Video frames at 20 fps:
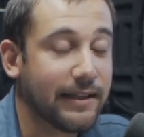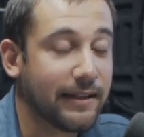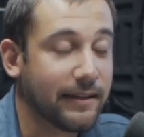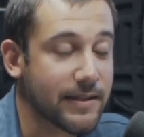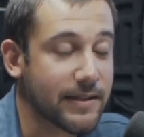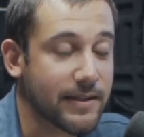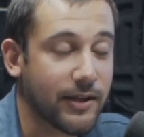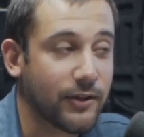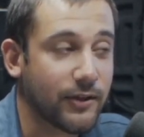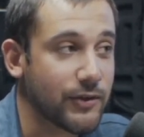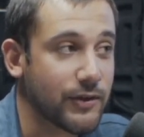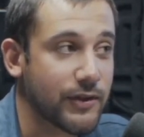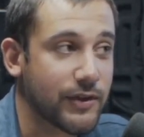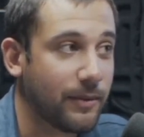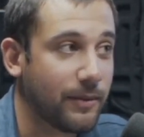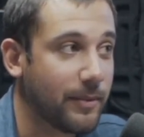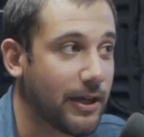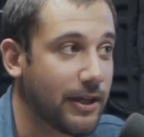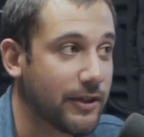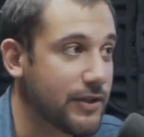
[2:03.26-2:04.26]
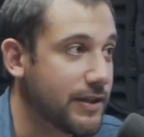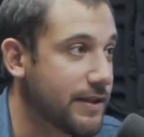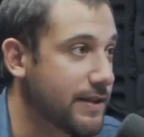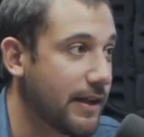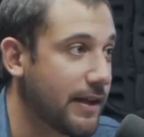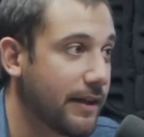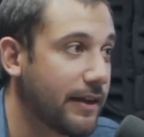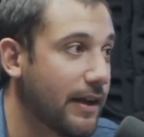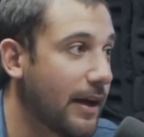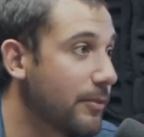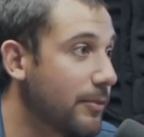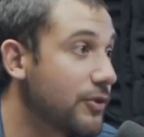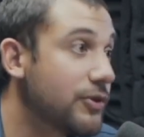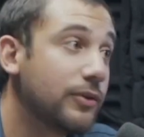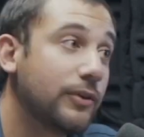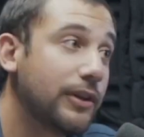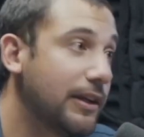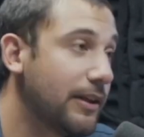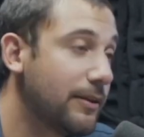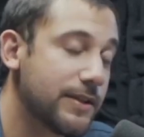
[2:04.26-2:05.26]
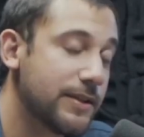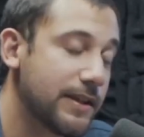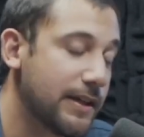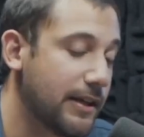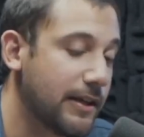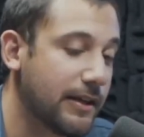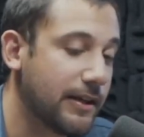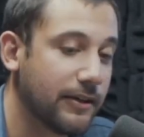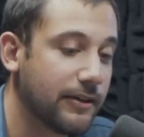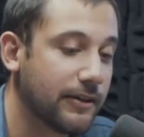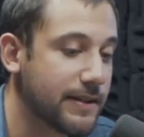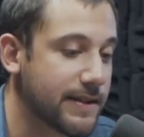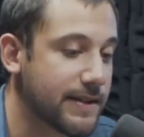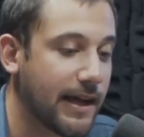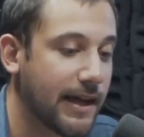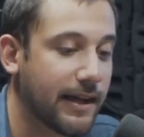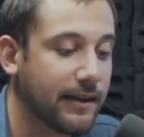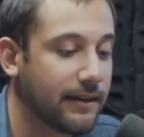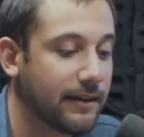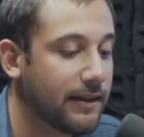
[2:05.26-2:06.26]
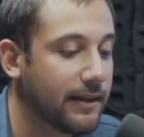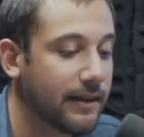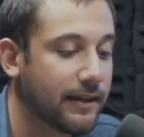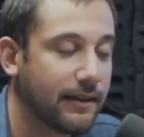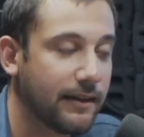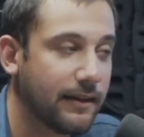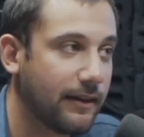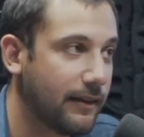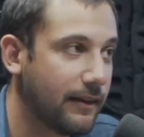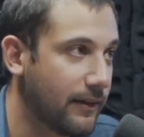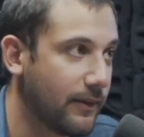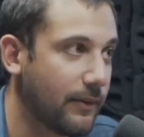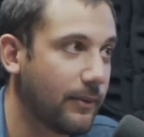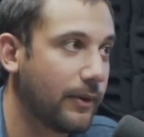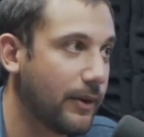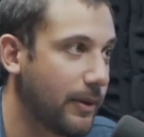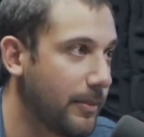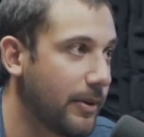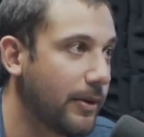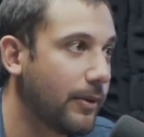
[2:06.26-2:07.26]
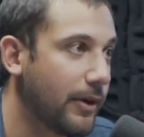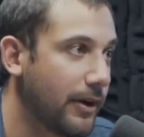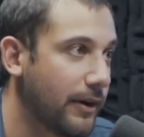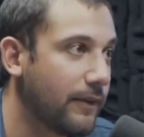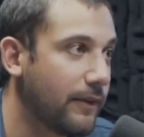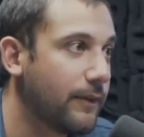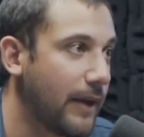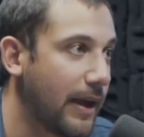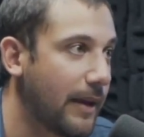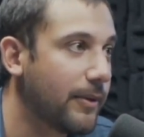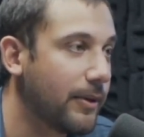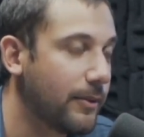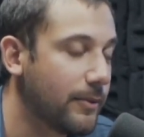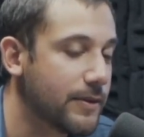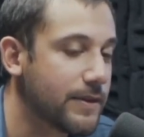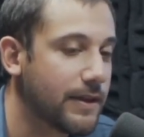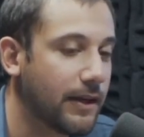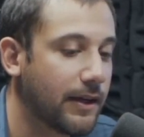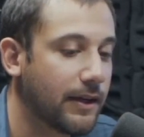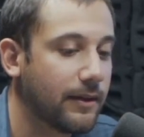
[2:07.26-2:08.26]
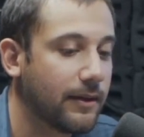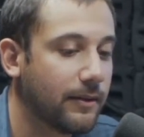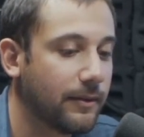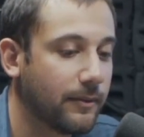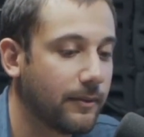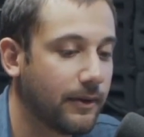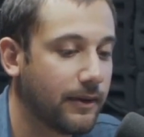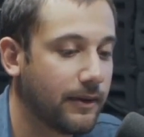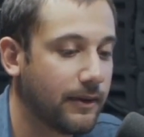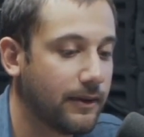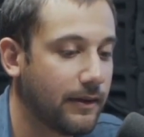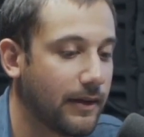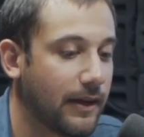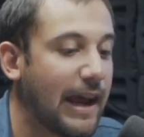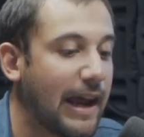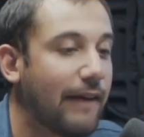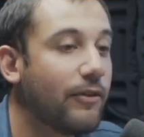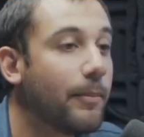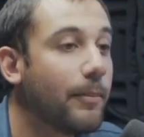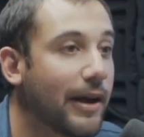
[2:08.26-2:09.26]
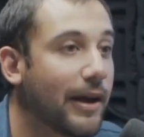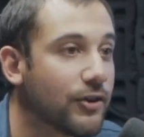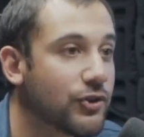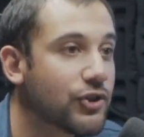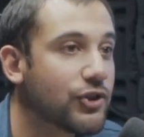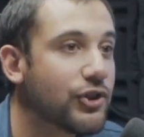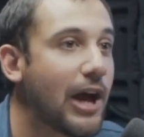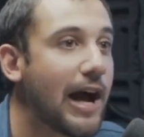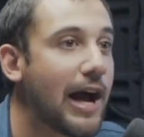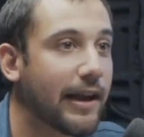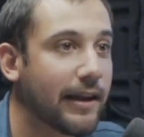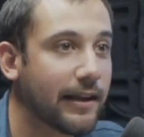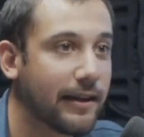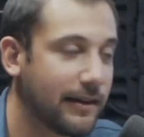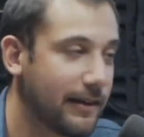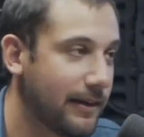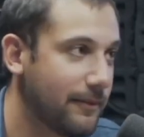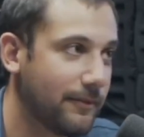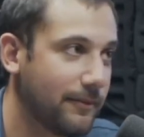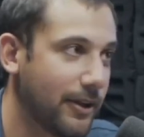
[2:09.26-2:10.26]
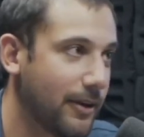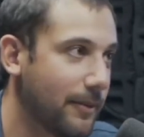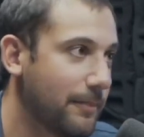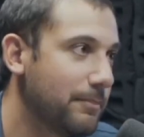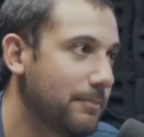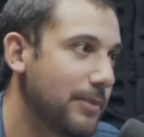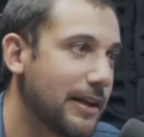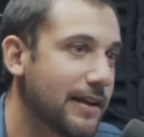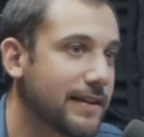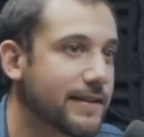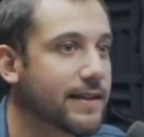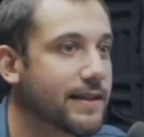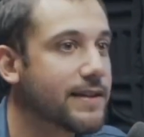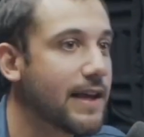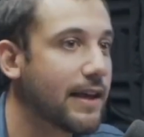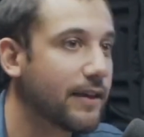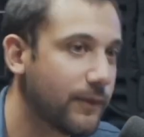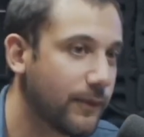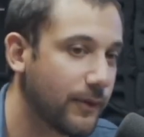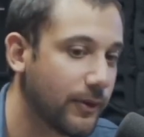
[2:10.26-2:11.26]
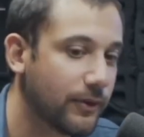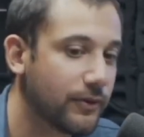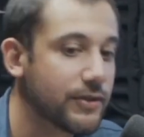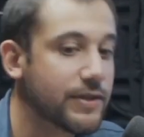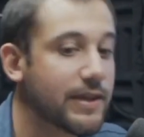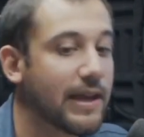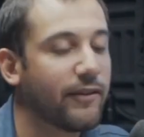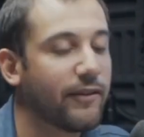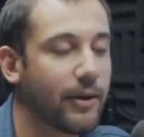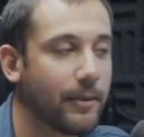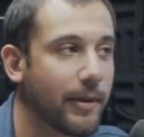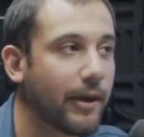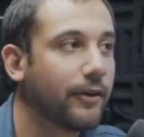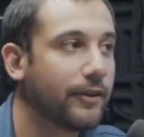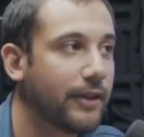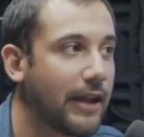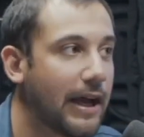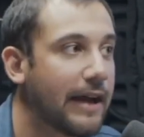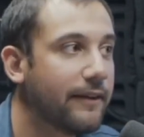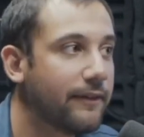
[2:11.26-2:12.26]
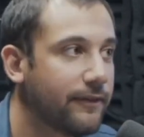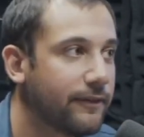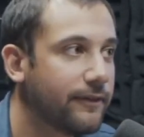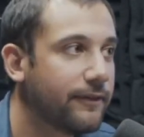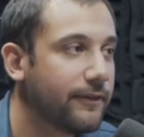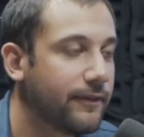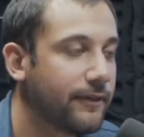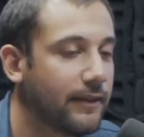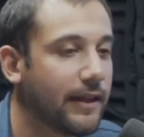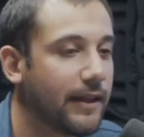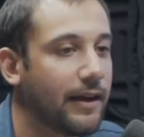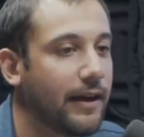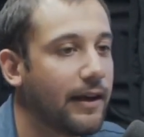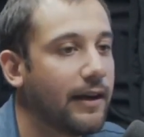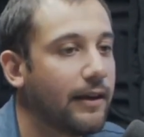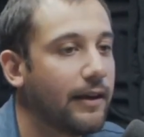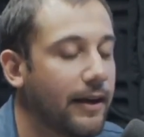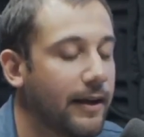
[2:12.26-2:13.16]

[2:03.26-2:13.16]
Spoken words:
this country so much, he saw the opportunity was here, decided that this was going to be where his family was going to have the best shot at being successful or just having a better life than